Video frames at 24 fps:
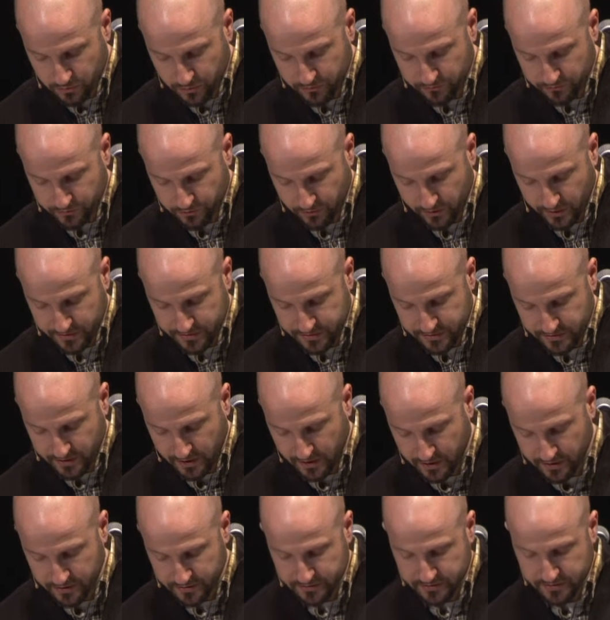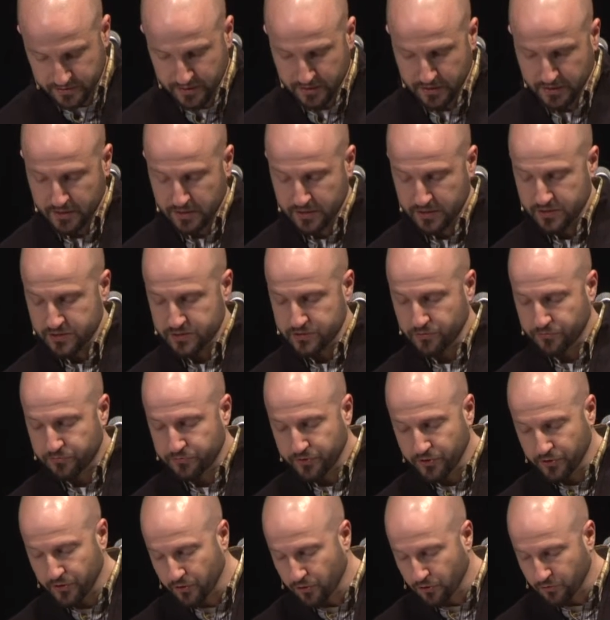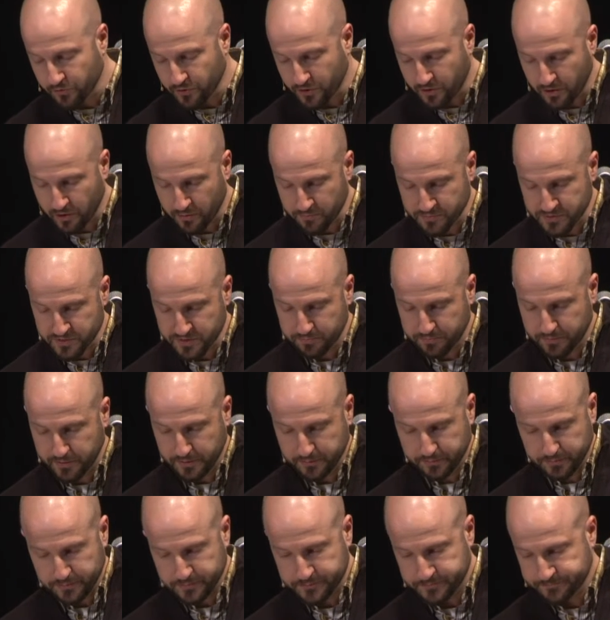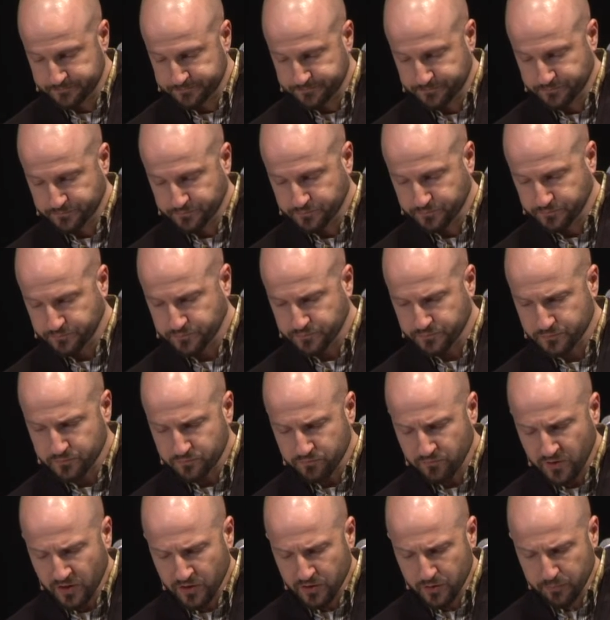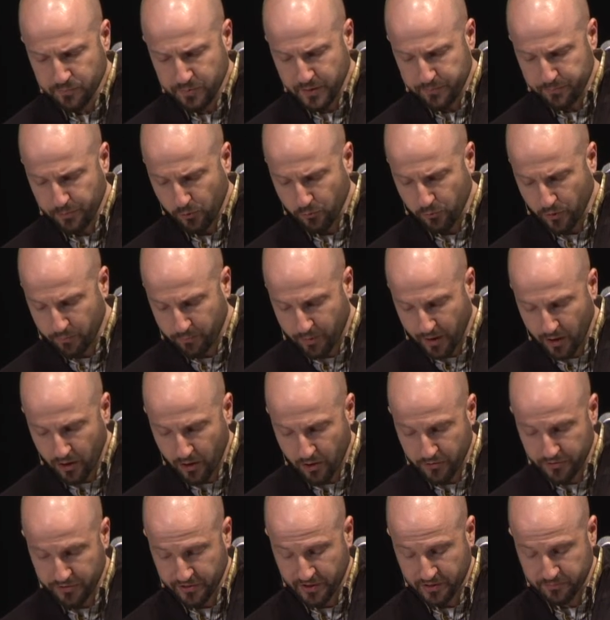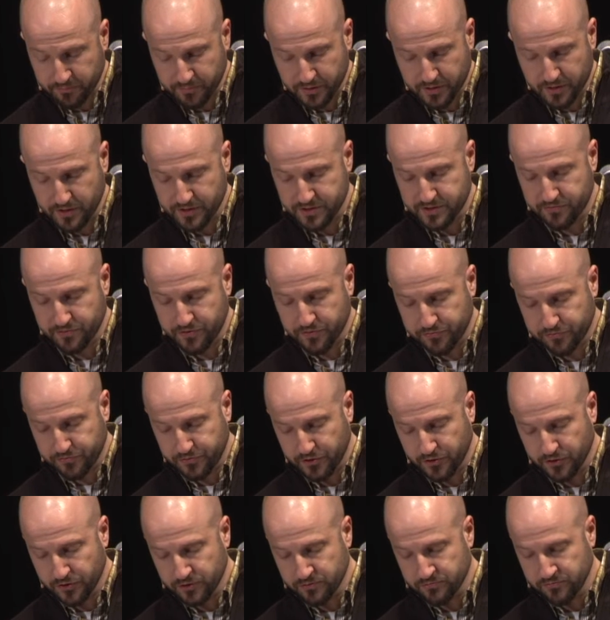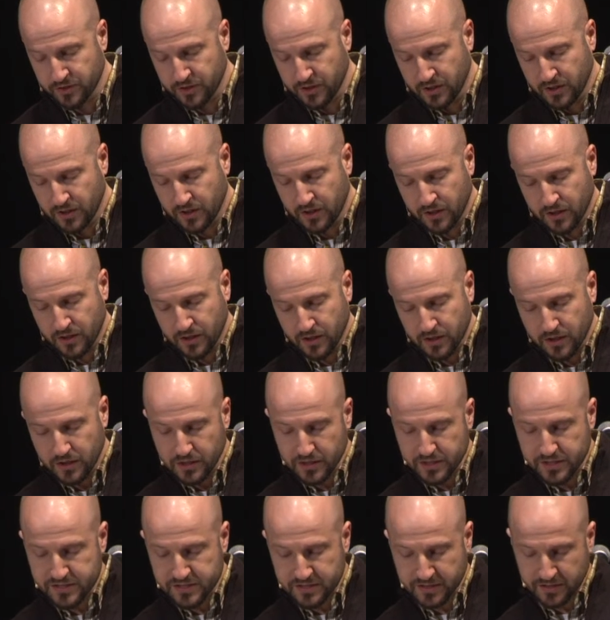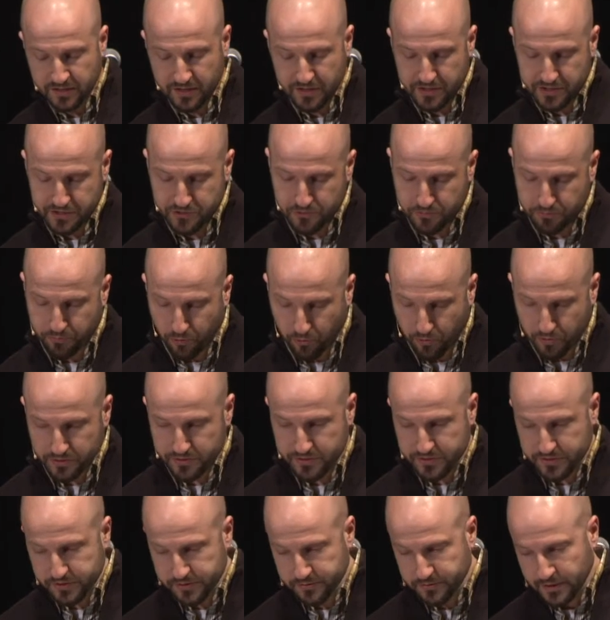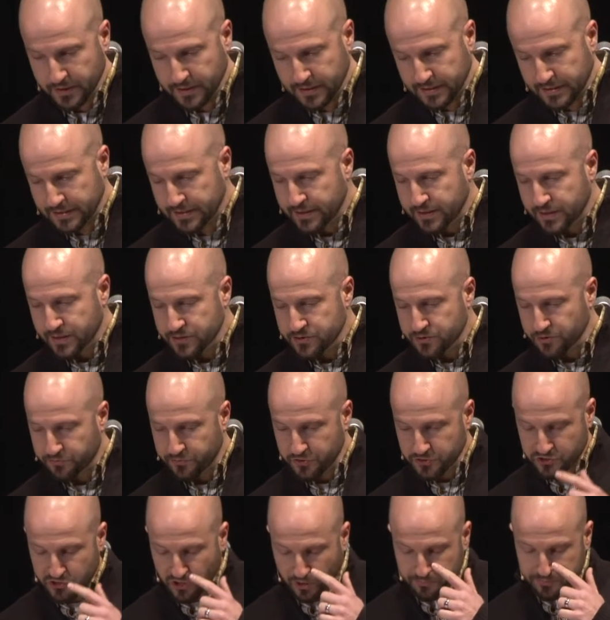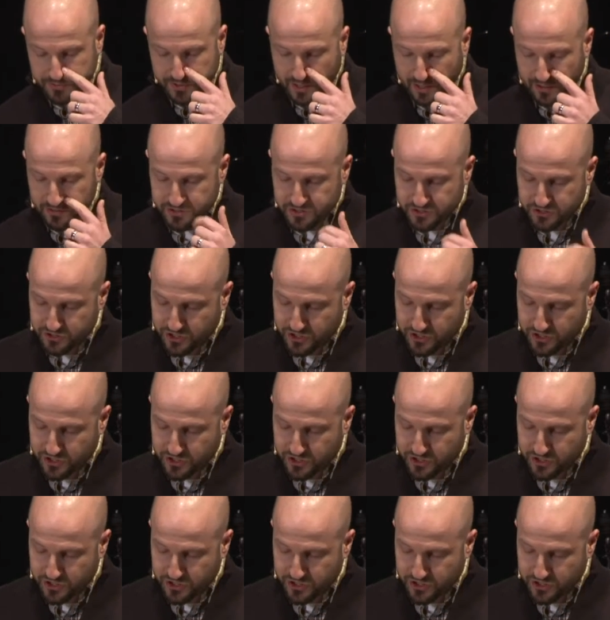were of great size. So fear overcomes the people. The people rebel then because of the fear, listening to these reports." And so if you jump down to